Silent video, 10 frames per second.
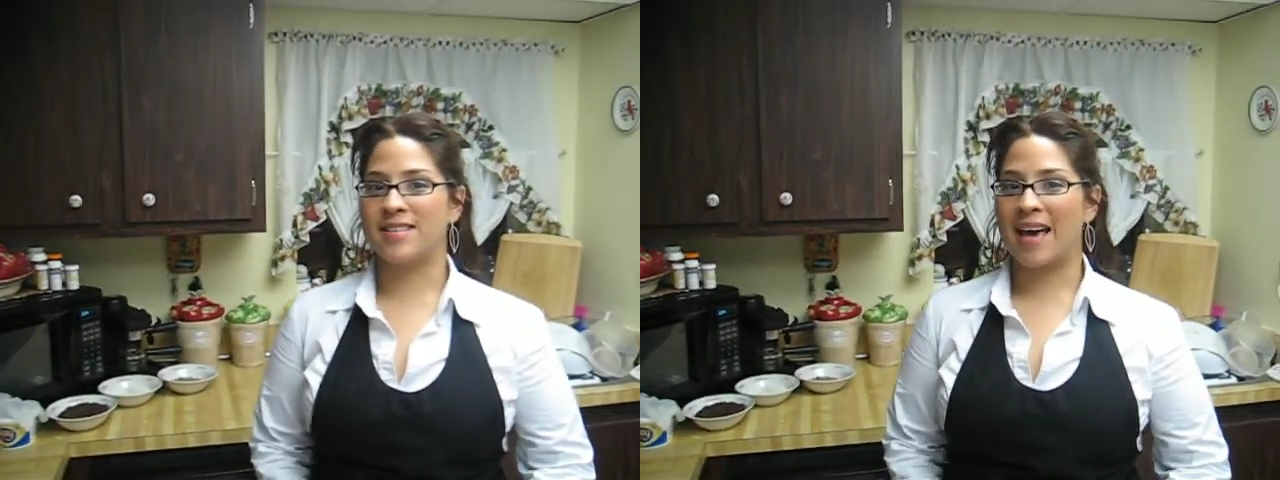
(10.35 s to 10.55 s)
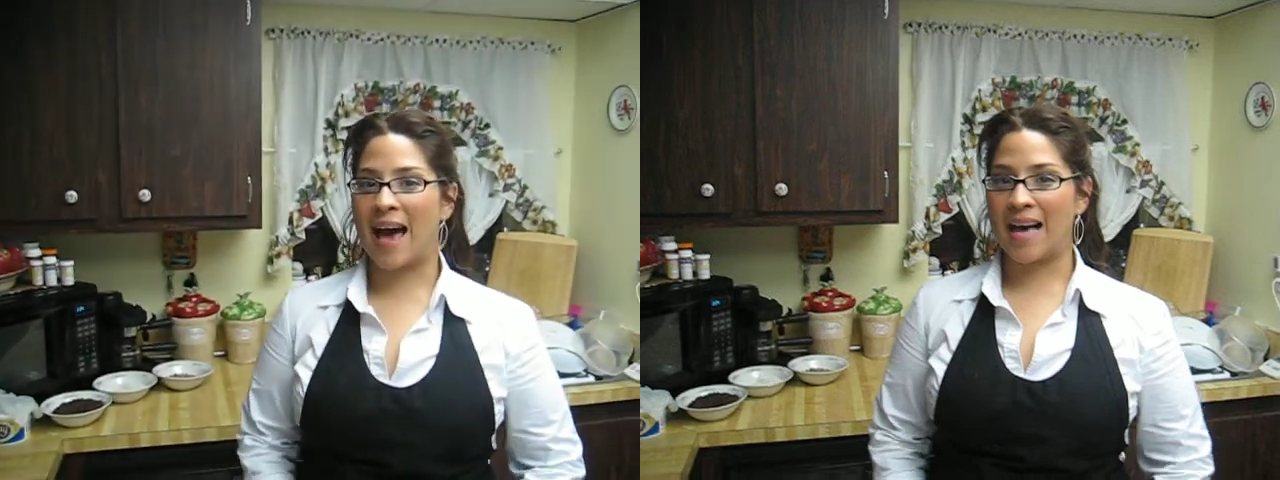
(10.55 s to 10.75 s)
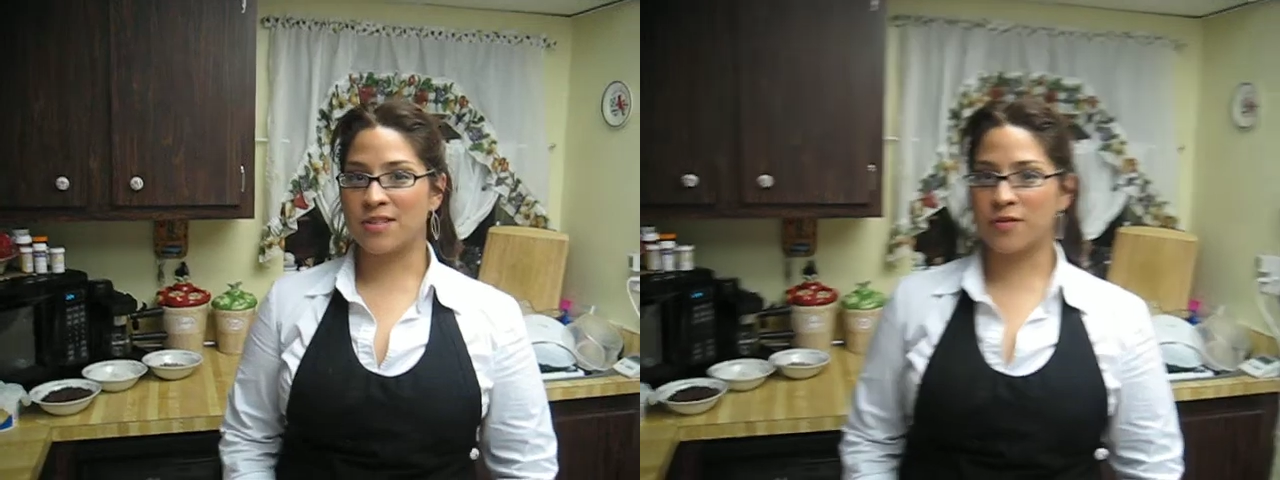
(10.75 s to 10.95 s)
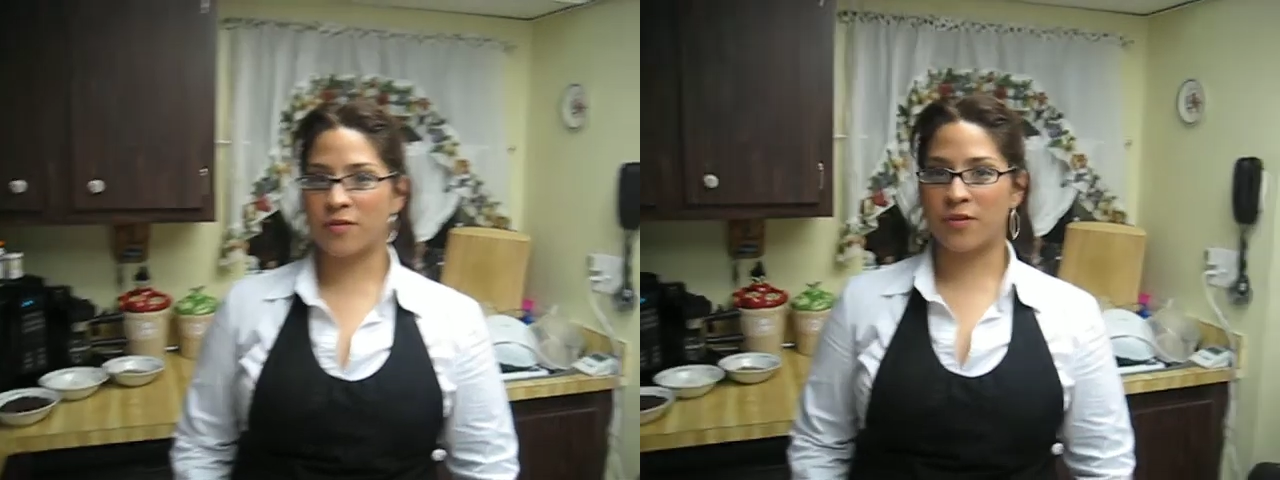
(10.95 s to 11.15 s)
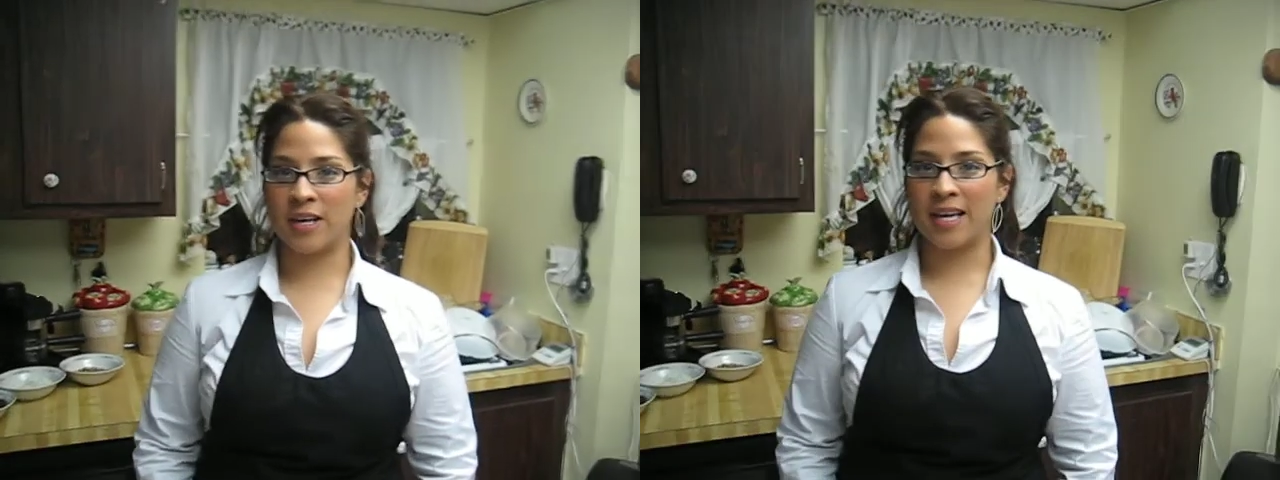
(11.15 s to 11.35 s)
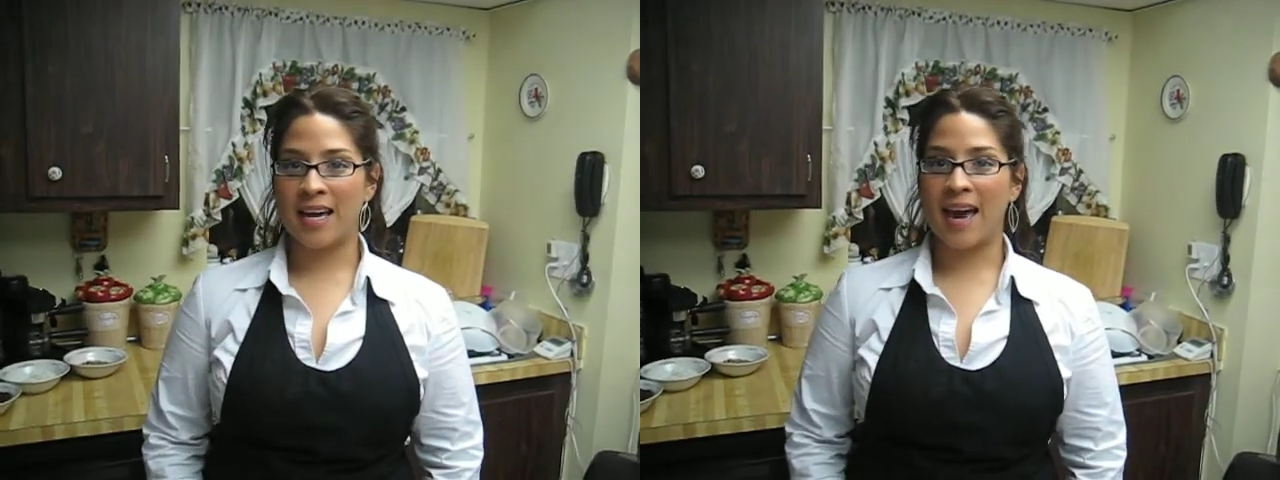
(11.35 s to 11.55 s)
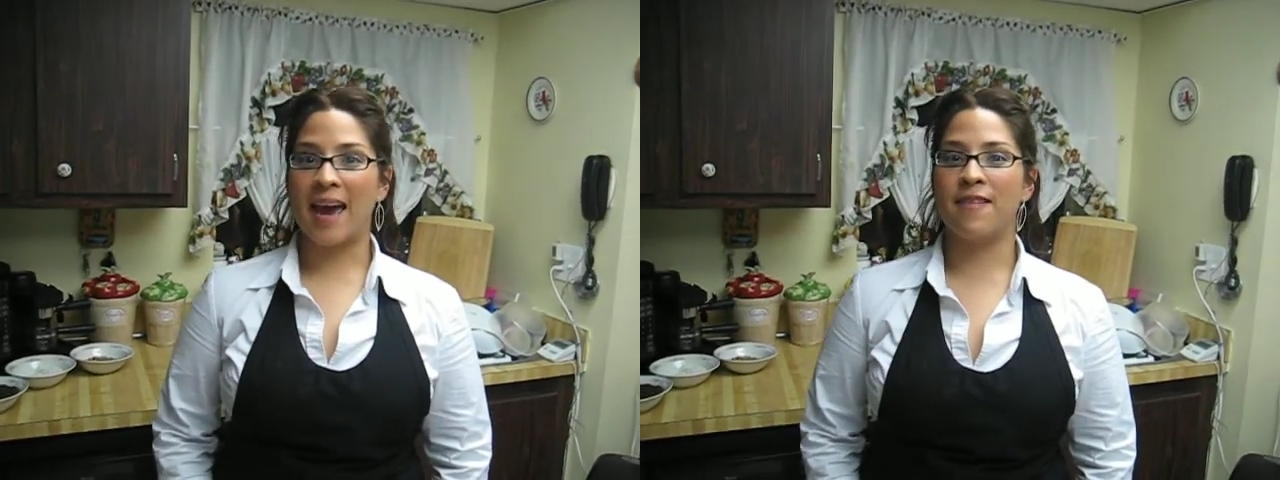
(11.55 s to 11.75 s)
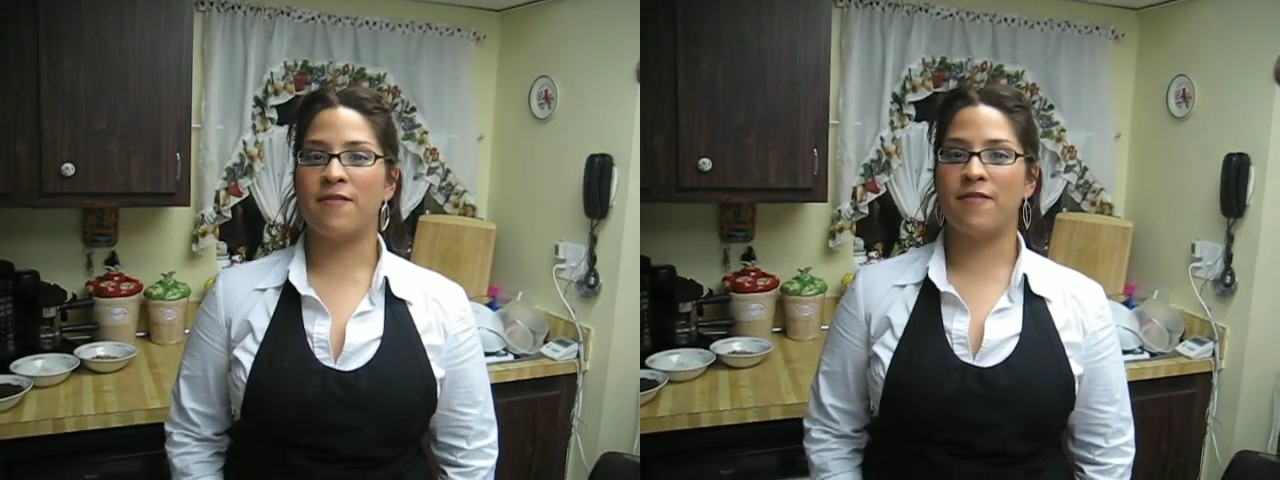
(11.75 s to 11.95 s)
hassle-free
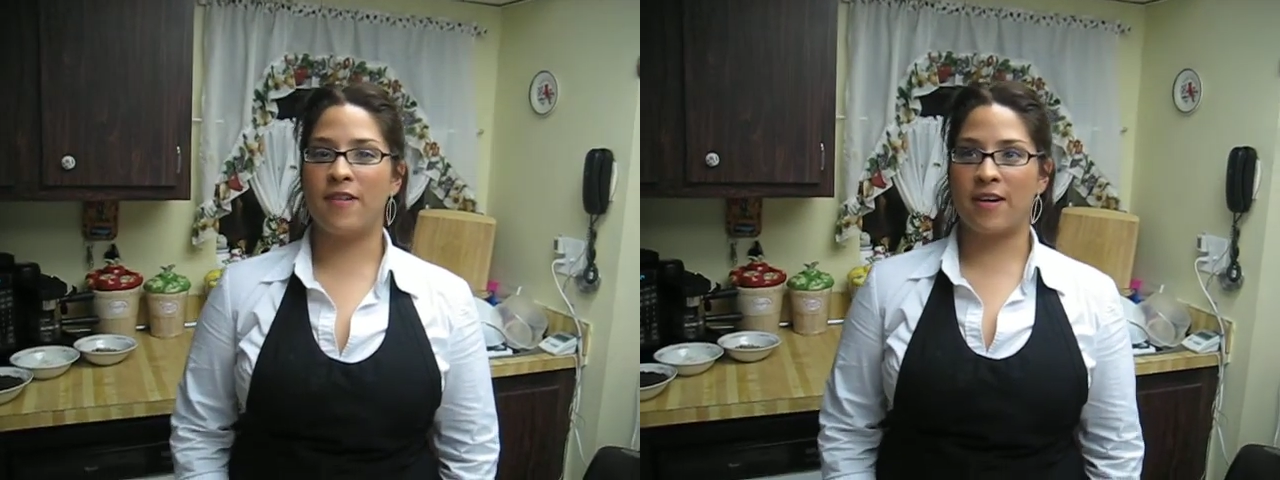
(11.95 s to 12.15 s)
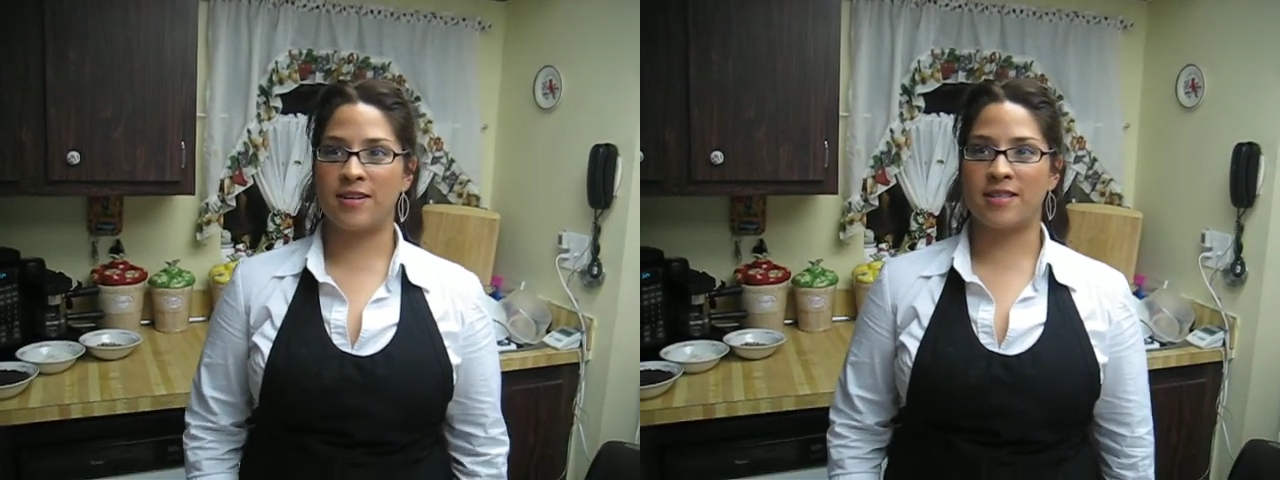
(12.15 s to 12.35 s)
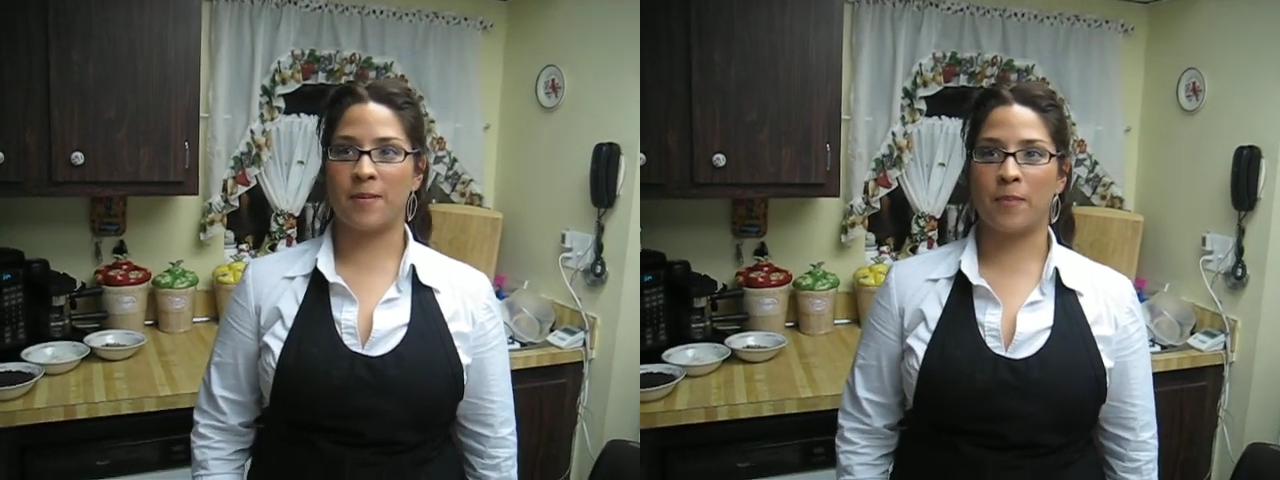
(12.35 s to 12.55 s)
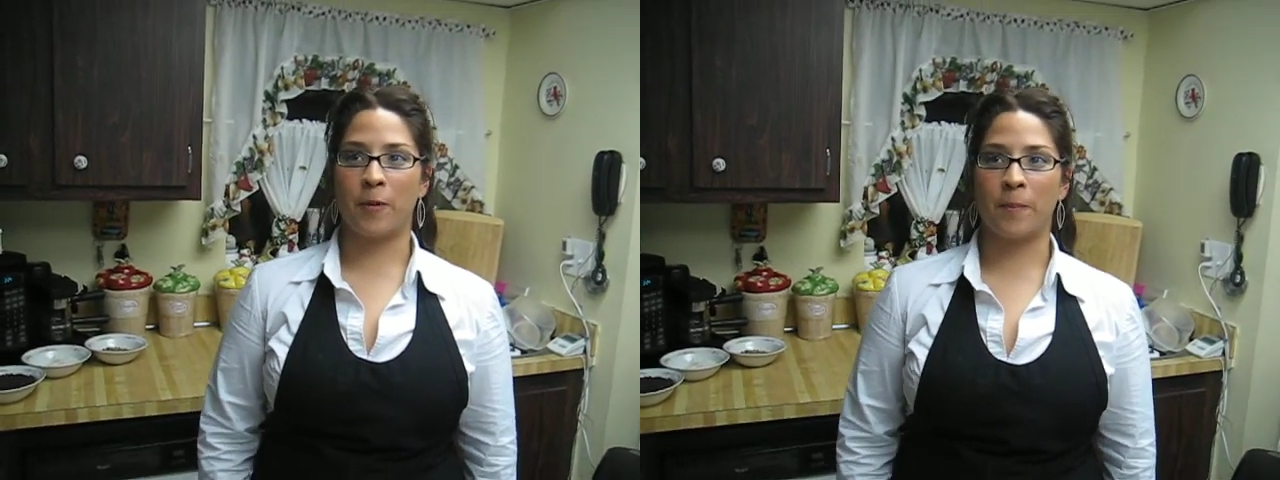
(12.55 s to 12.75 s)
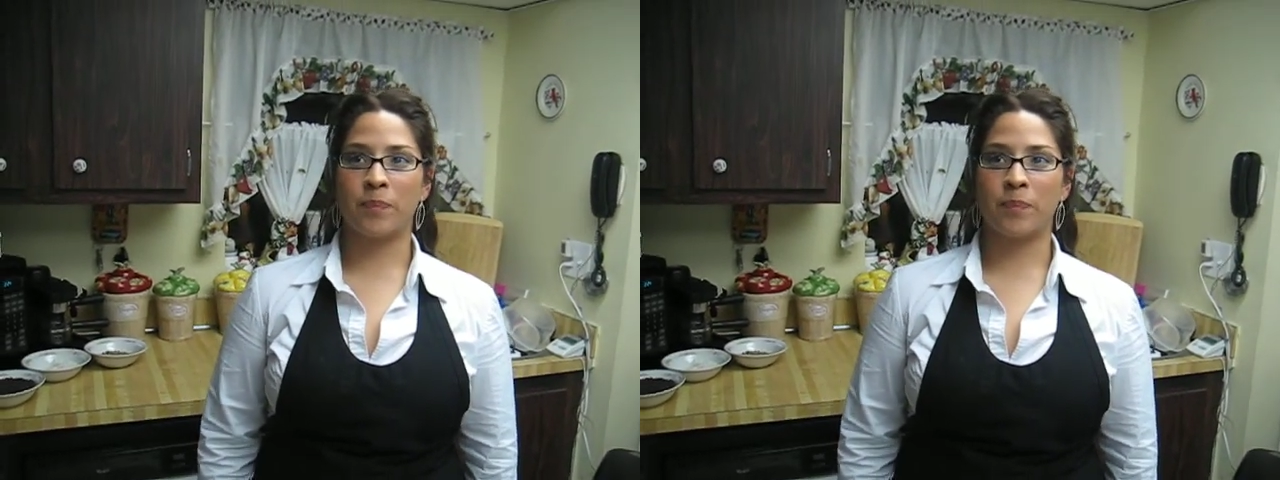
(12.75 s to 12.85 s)
and very simple.